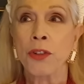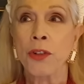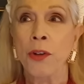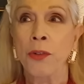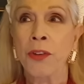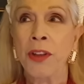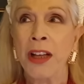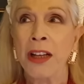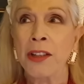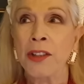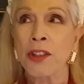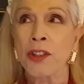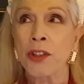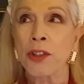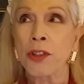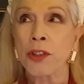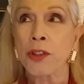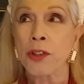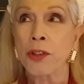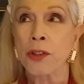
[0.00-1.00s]
that,
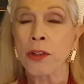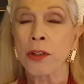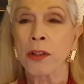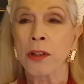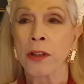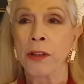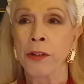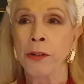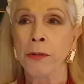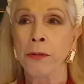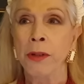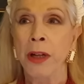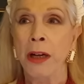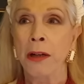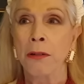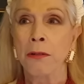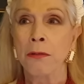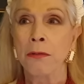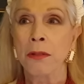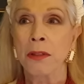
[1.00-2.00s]
you
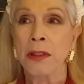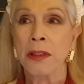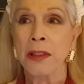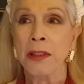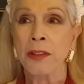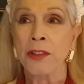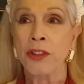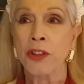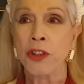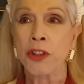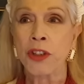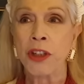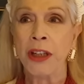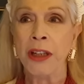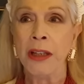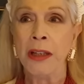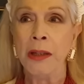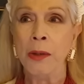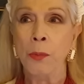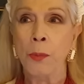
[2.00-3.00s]
know, that
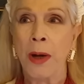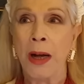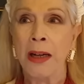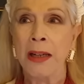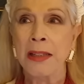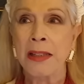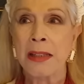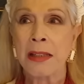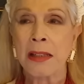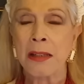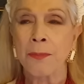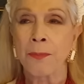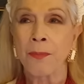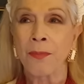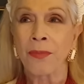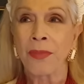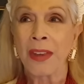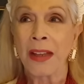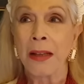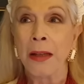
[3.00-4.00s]
she was,
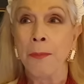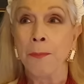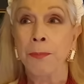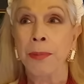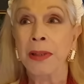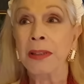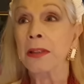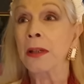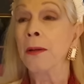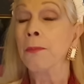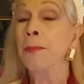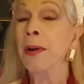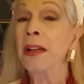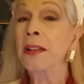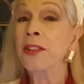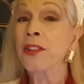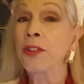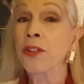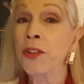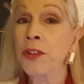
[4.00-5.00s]
but
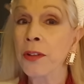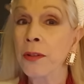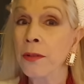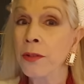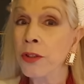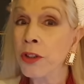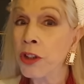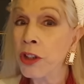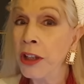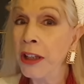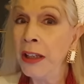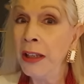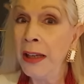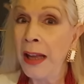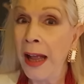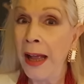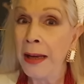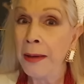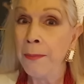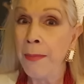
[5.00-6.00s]
she
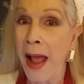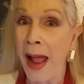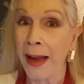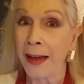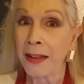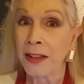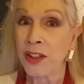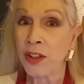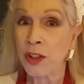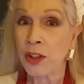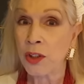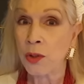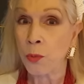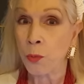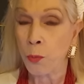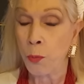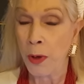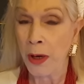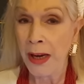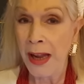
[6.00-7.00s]
and Max
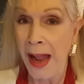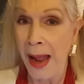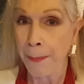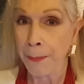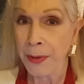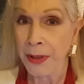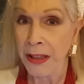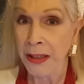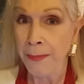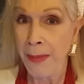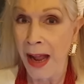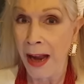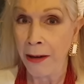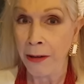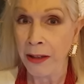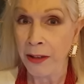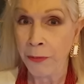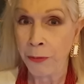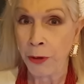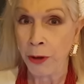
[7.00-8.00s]
were happily
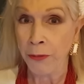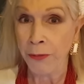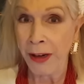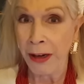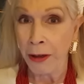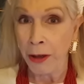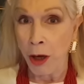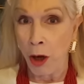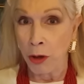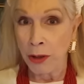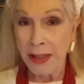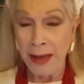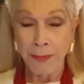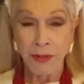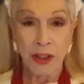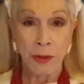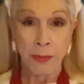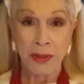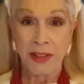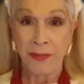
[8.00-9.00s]
married for a very long
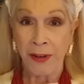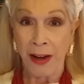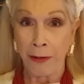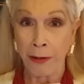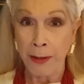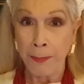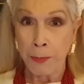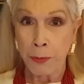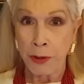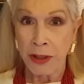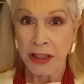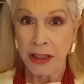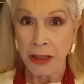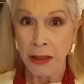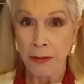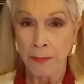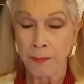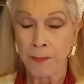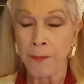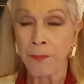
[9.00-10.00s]
time. She was very
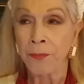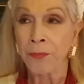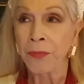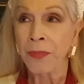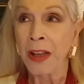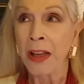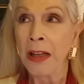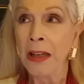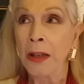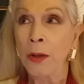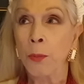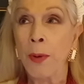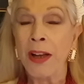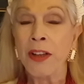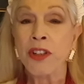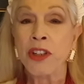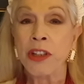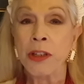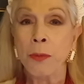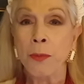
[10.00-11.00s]
pretty
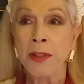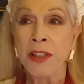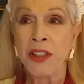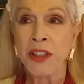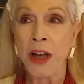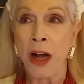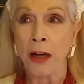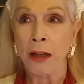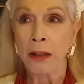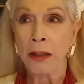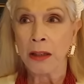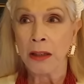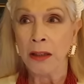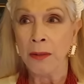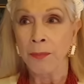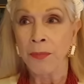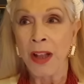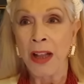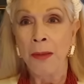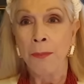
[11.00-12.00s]
when she was
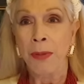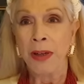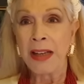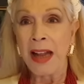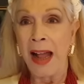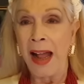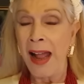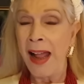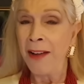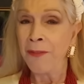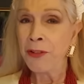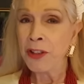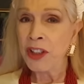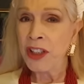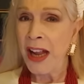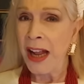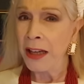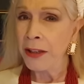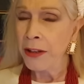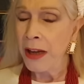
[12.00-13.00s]
younger. But I have to
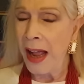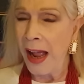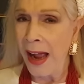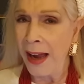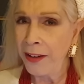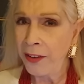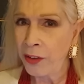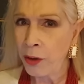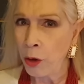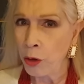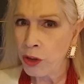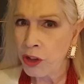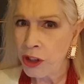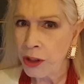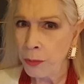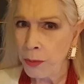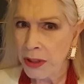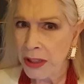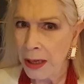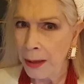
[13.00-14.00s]
tell you, I thought
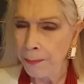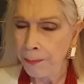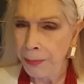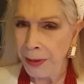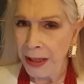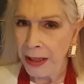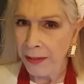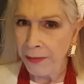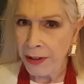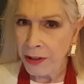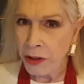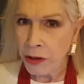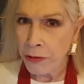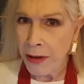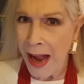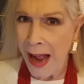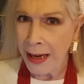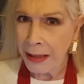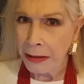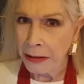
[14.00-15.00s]
she was a bit of a
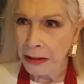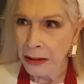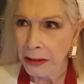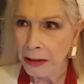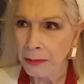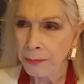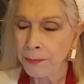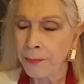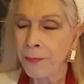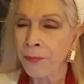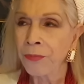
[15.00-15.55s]
dragon.